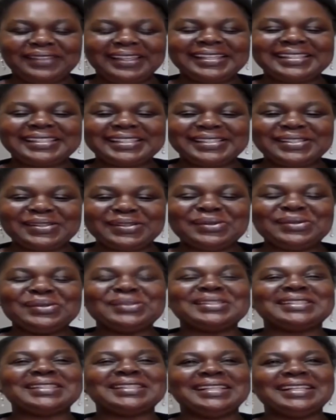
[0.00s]
There's no
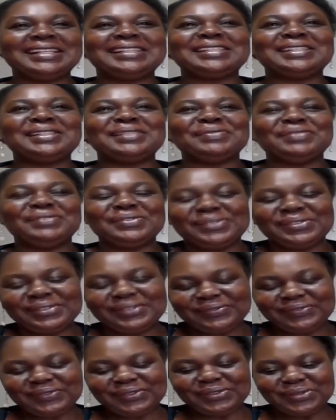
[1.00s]
alternative
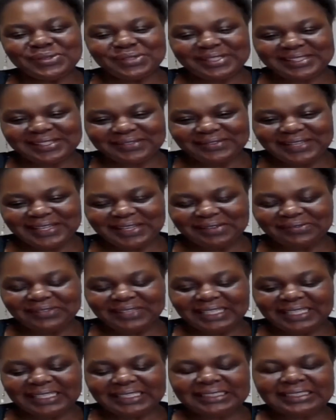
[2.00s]
for not
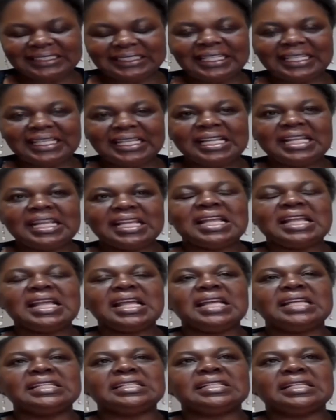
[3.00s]
surviving.
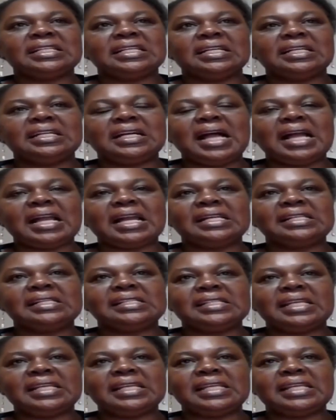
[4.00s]
And I can
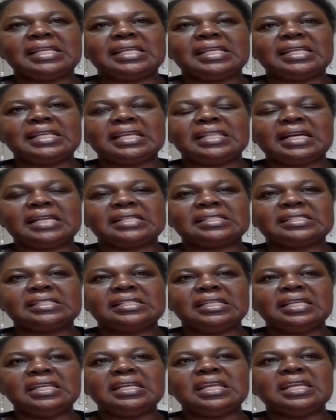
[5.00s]
say that
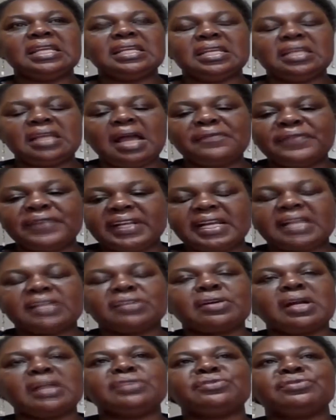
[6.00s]
in African
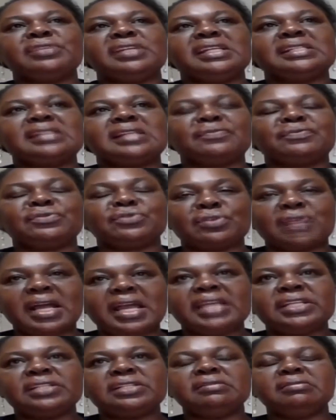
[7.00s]
countries have
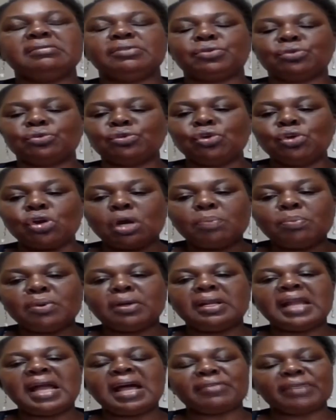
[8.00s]
tried through global
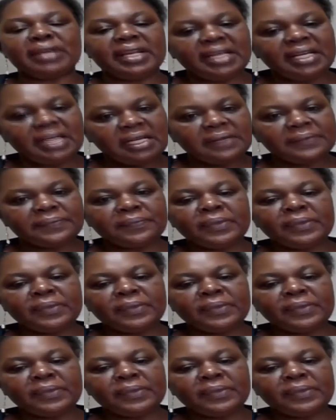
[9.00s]
arena